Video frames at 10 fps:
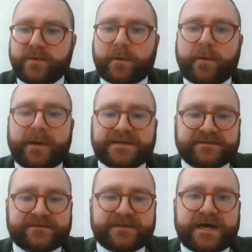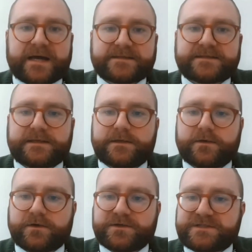But while we're waiting for that to
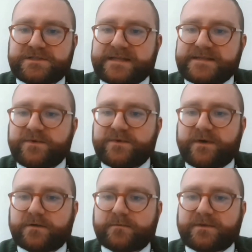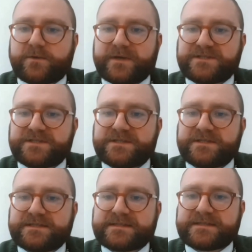launch, let's move on with
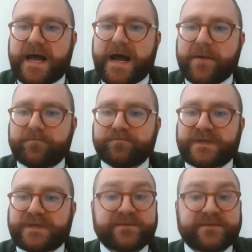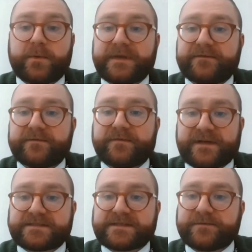questions. So we've got one here from
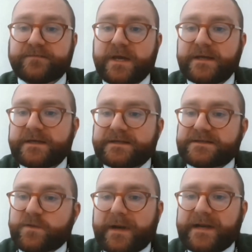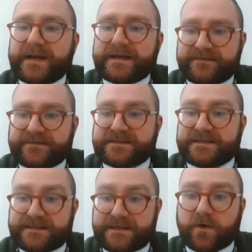Victor. So when an activity
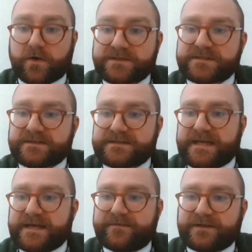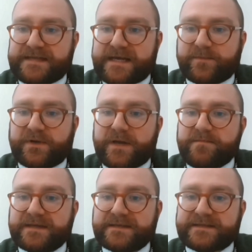is logged, say, for example, a
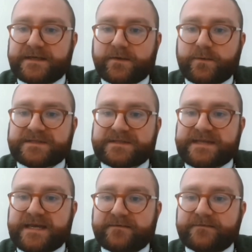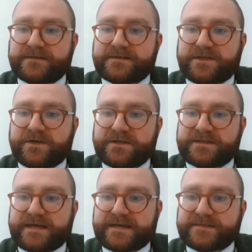meeting with a safe and
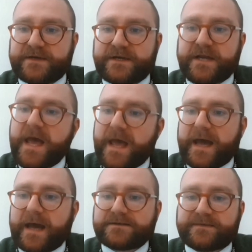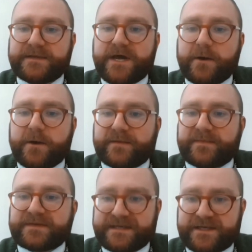security expert, how do we know if that
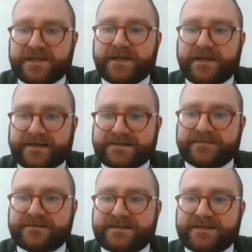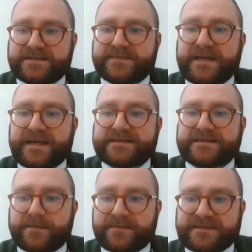particular activity has been
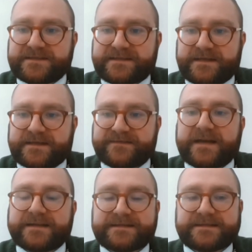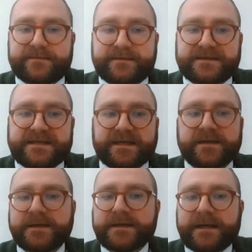accepted as valid CPD?
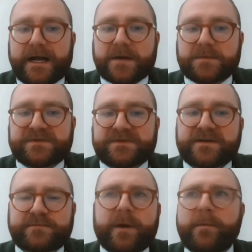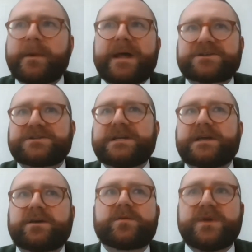So Rosie, when will we
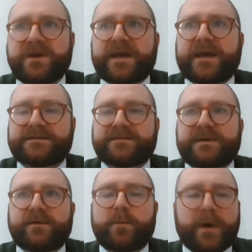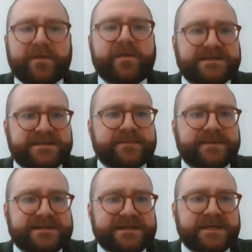actually communicate to people whether their
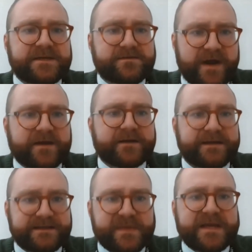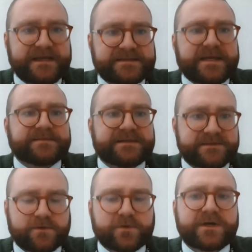CPD record has been
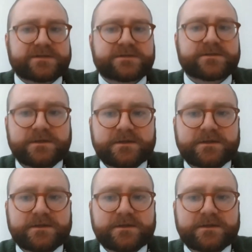accepted or not?